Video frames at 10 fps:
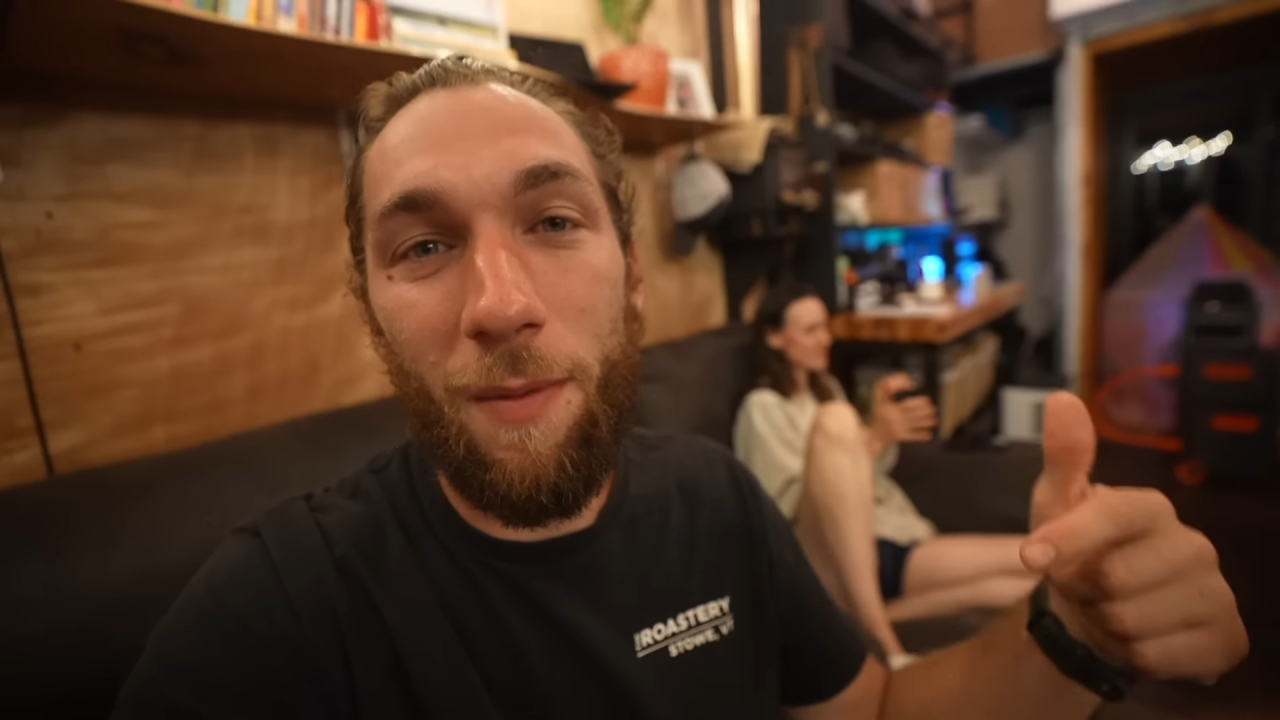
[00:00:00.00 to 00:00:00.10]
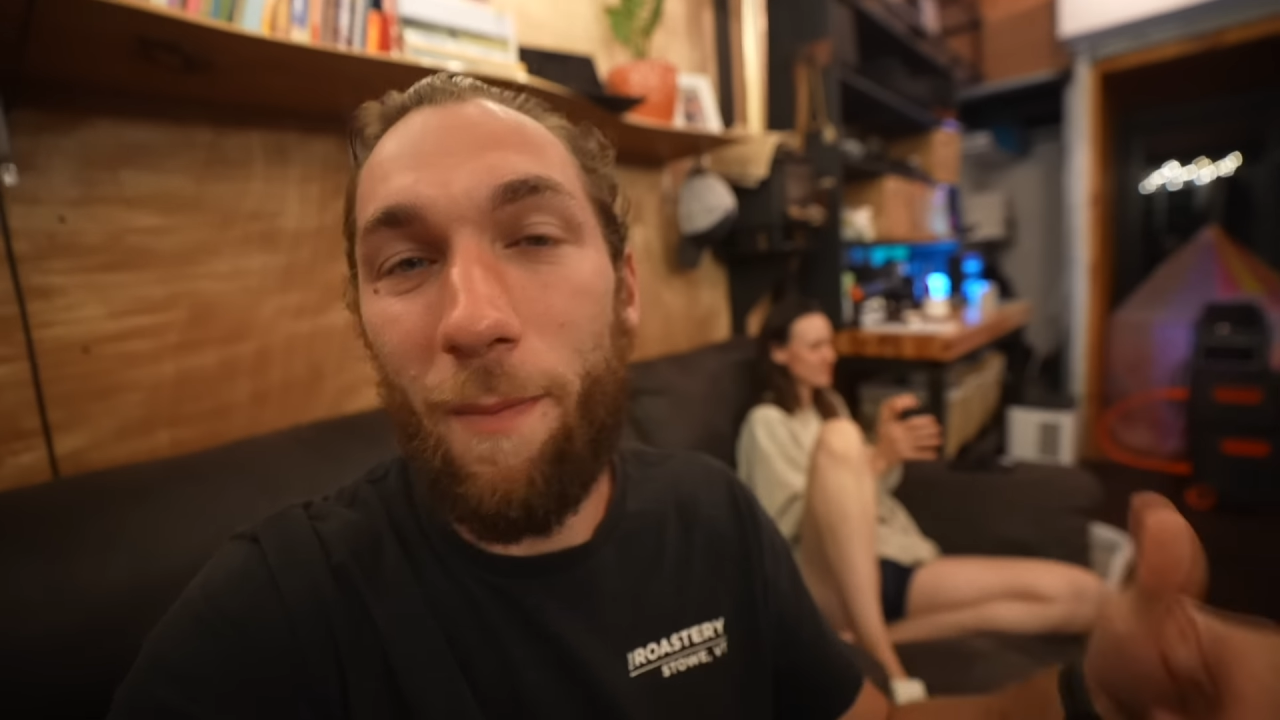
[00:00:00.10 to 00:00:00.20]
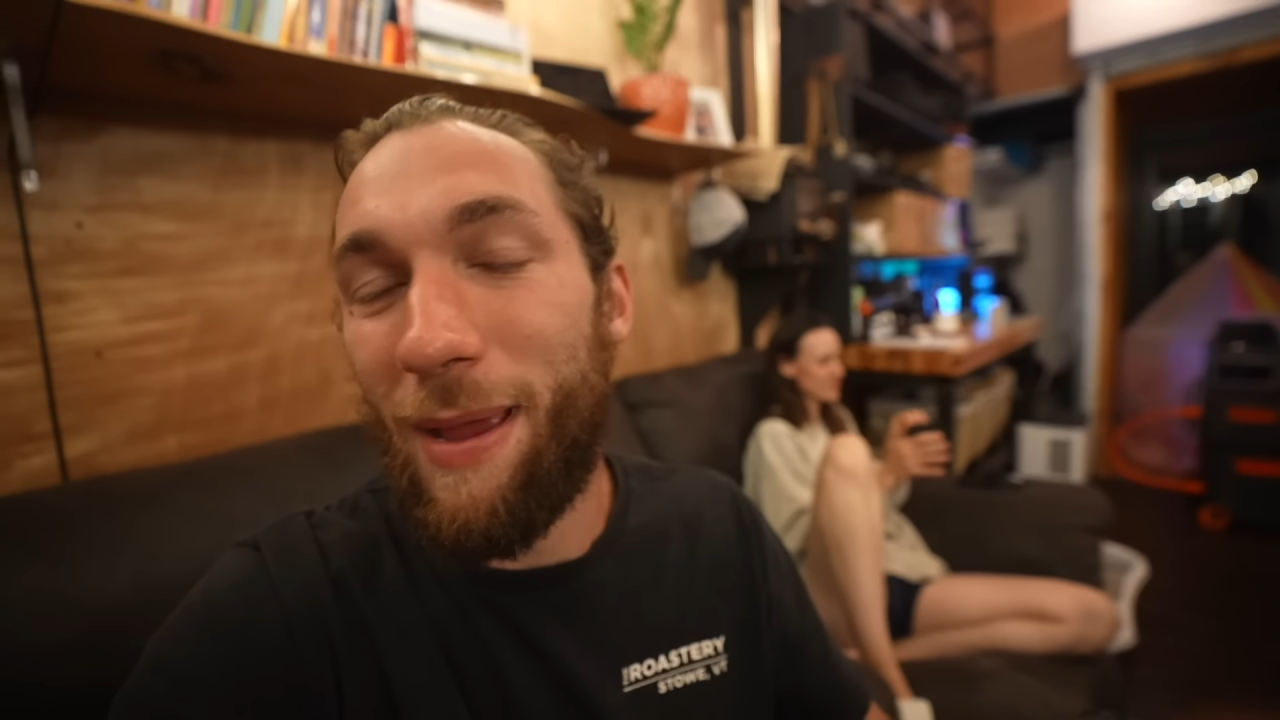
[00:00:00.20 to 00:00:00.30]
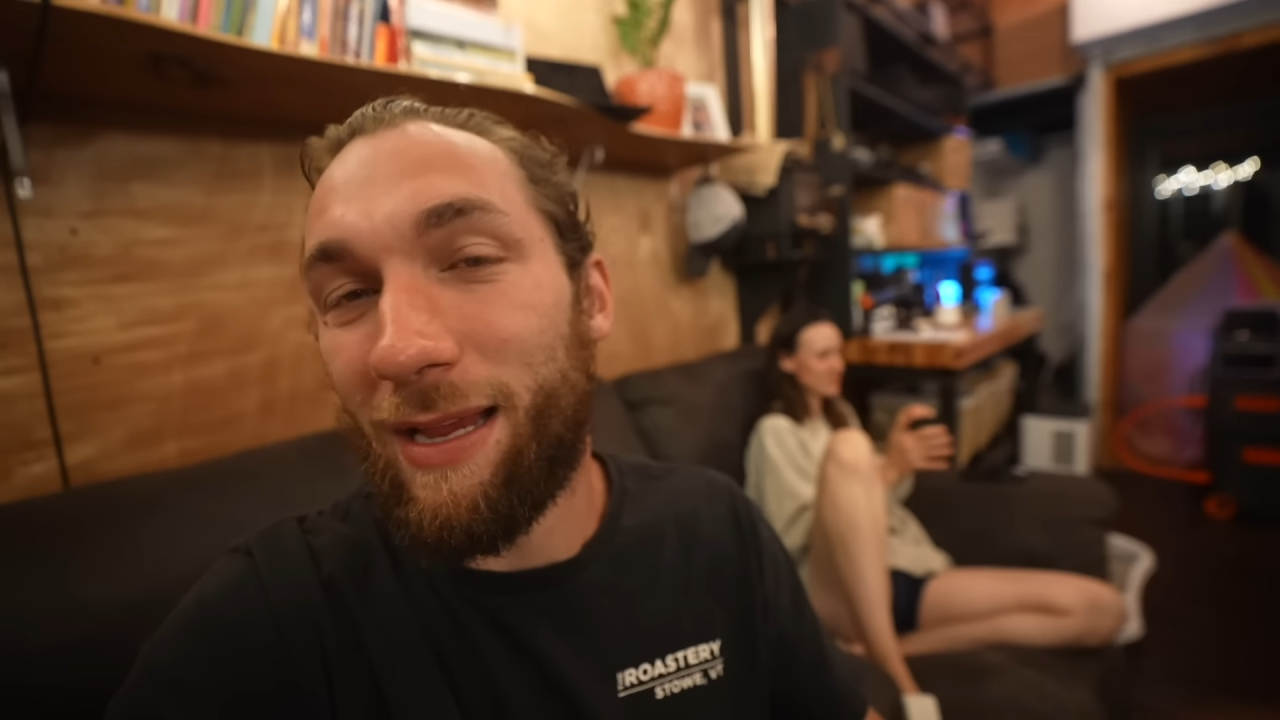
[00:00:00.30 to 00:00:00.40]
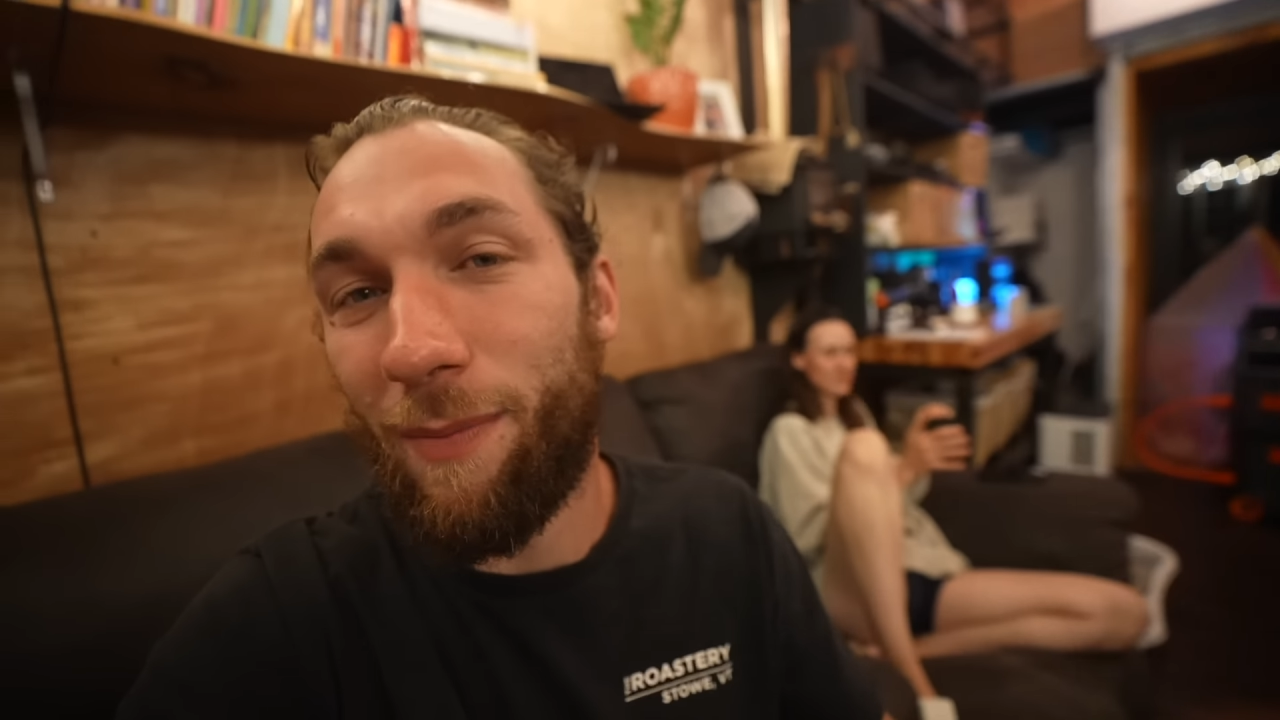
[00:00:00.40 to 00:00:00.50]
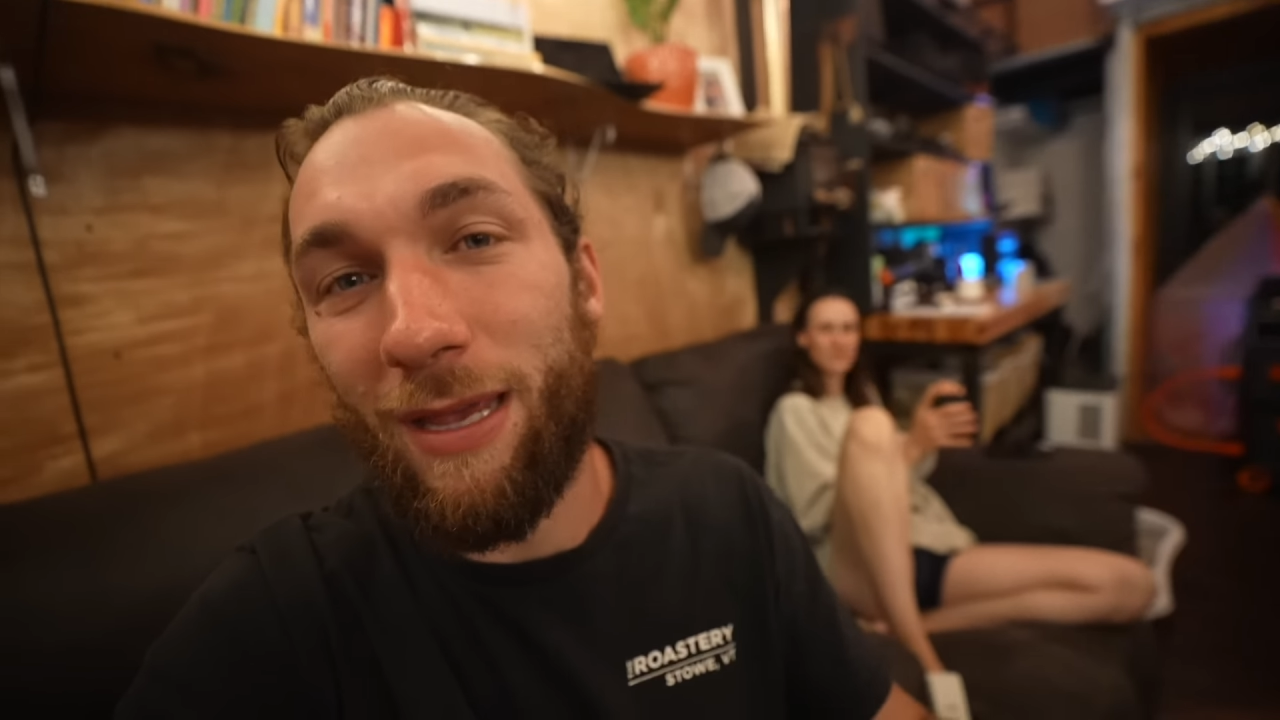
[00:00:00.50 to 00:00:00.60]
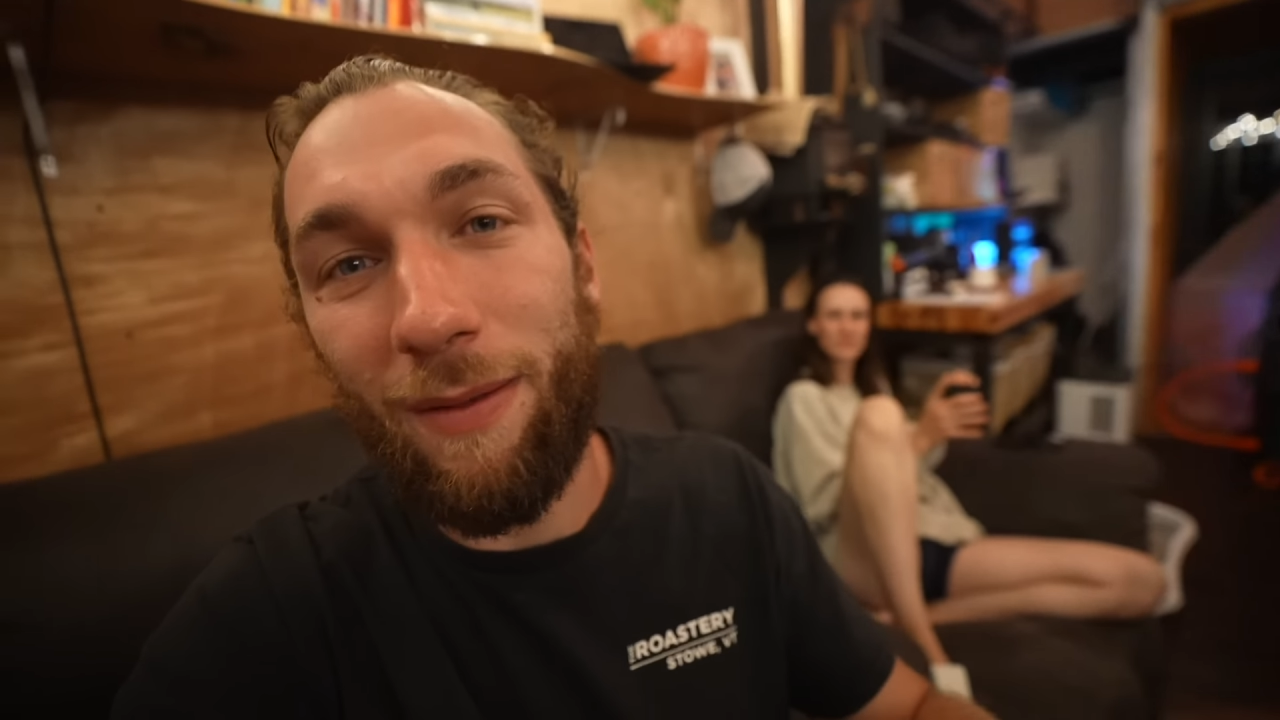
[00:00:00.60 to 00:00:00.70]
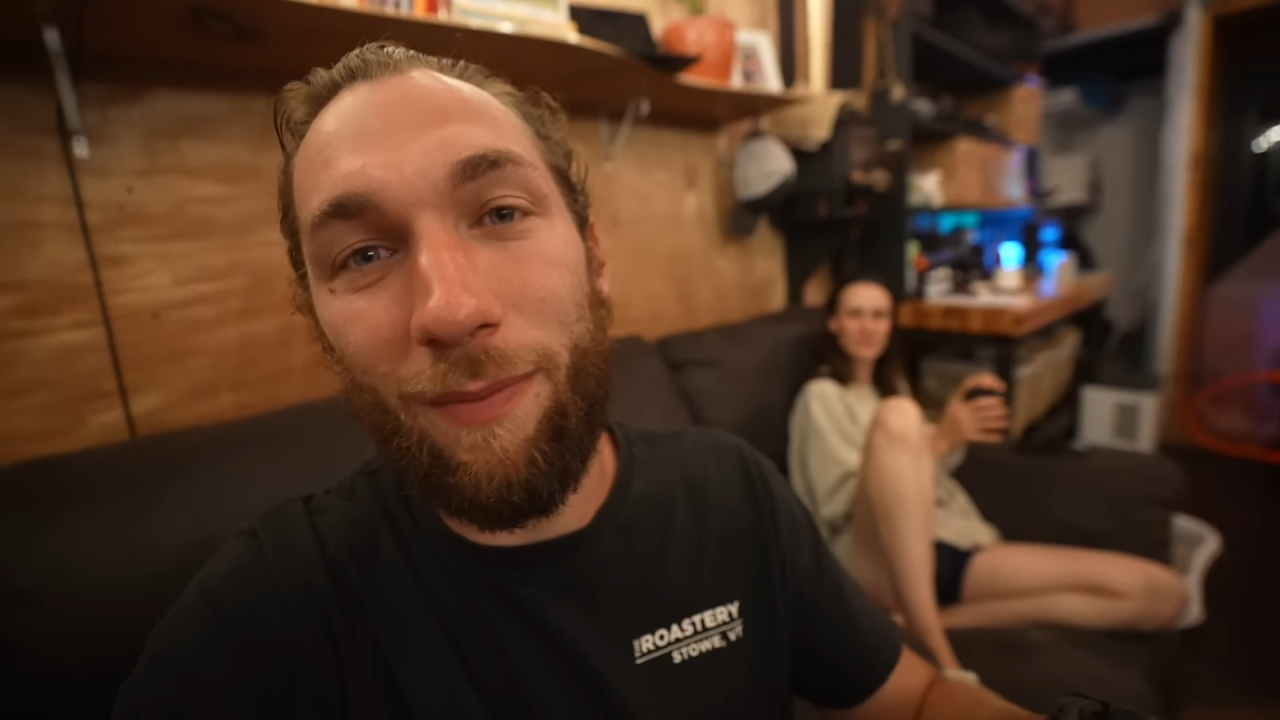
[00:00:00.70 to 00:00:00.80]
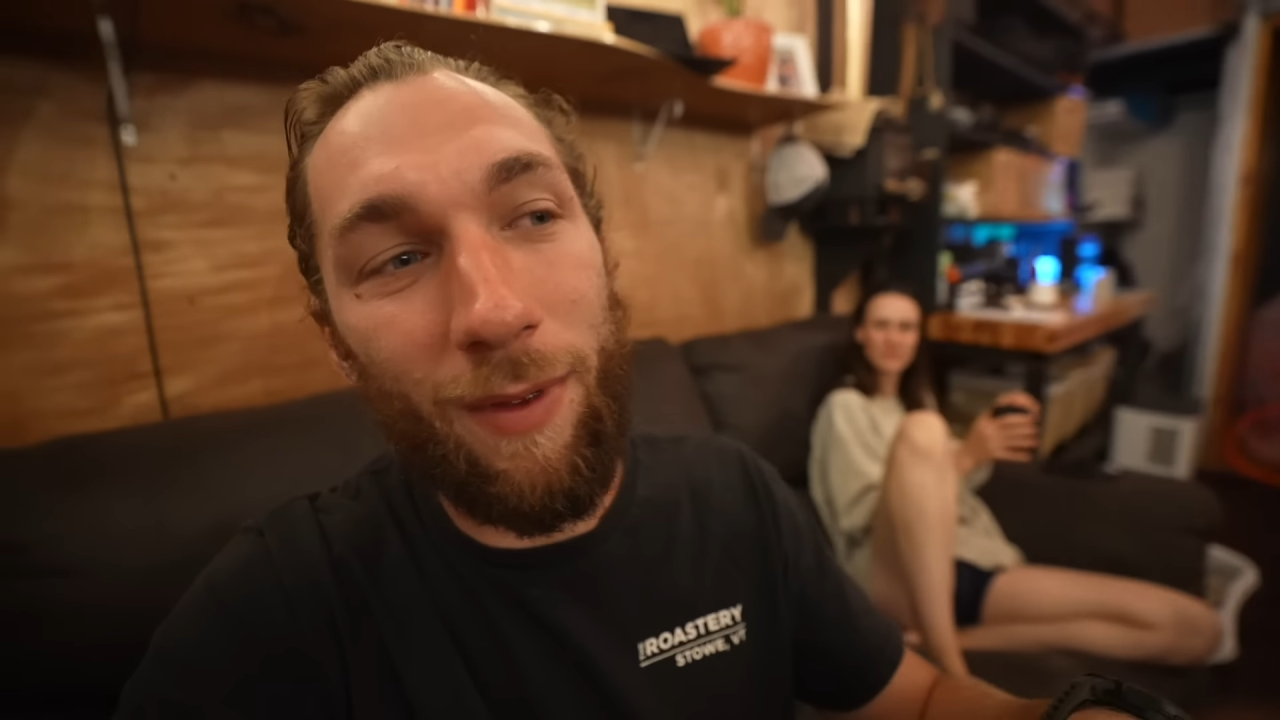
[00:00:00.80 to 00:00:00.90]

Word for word: make a beam.